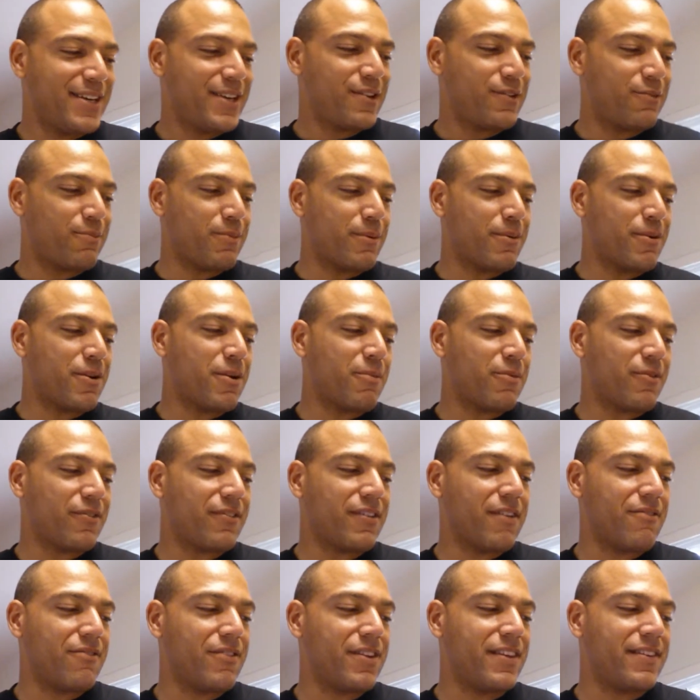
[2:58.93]
Experiment number
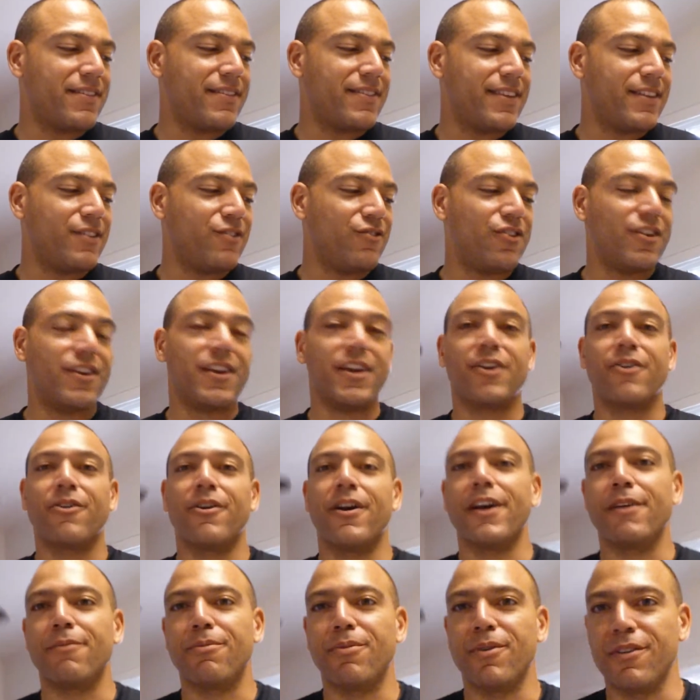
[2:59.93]
7 is the Jenny
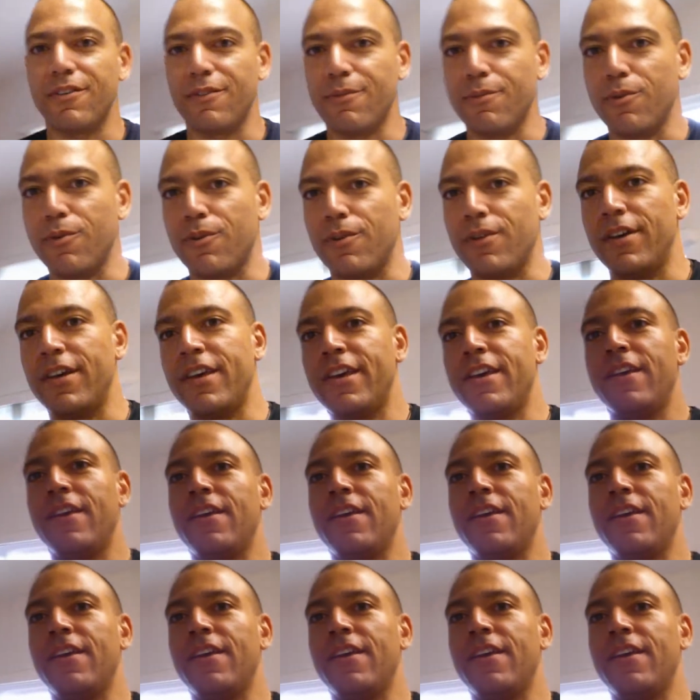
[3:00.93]
Craig principle.